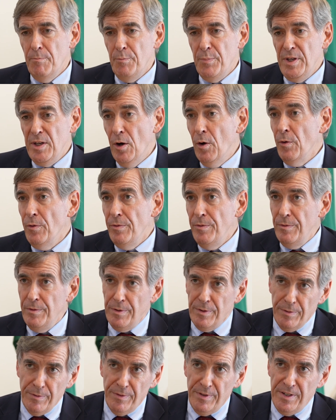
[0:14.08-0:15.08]

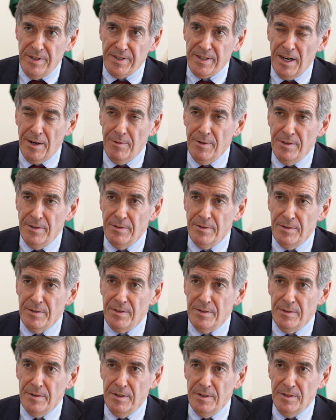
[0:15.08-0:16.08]
beyond this current
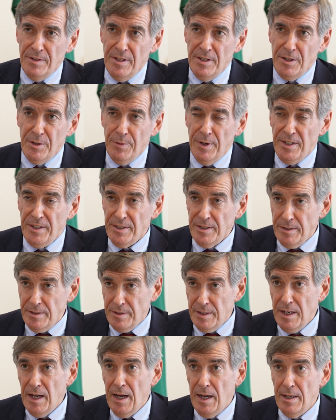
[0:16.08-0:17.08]

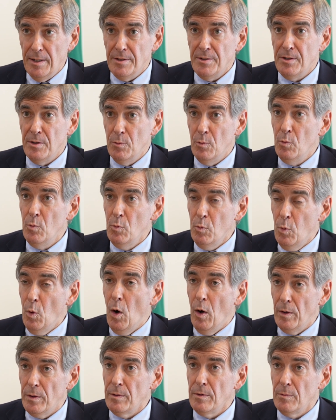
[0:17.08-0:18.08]
situation to
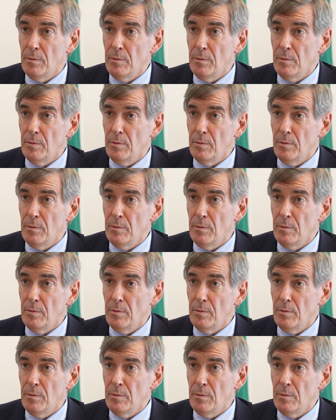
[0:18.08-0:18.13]
what